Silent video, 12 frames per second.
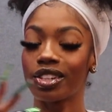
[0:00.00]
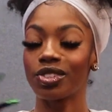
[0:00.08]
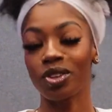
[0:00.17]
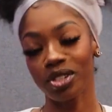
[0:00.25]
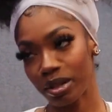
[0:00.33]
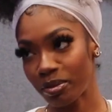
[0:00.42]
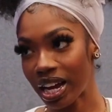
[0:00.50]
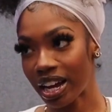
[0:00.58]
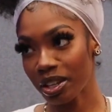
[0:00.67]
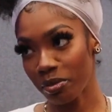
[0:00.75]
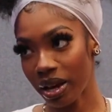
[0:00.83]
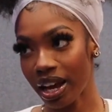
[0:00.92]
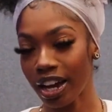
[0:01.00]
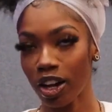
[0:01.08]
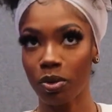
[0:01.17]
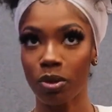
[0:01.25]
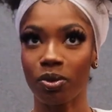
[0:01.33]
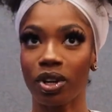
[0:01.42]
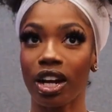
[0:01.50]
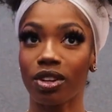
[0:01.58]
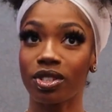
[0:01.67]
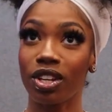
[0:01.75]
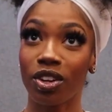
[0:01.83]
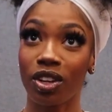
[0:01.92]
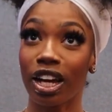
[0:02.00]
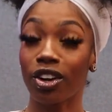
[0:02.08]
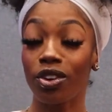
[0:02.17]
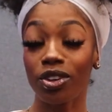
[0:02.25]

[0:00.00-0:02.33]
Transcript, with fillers: talk shit behind your back, or people that'll tell you like,